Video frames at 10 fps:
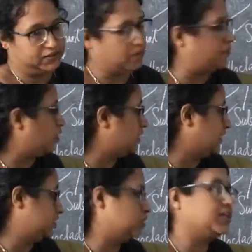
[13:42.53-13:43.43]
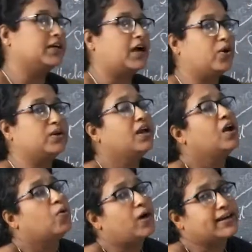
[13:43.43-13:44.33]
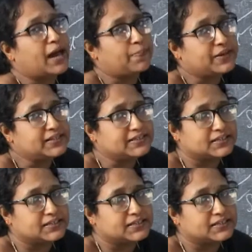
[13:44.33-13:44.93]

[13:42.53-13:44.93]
So upon touching the ground, what happens?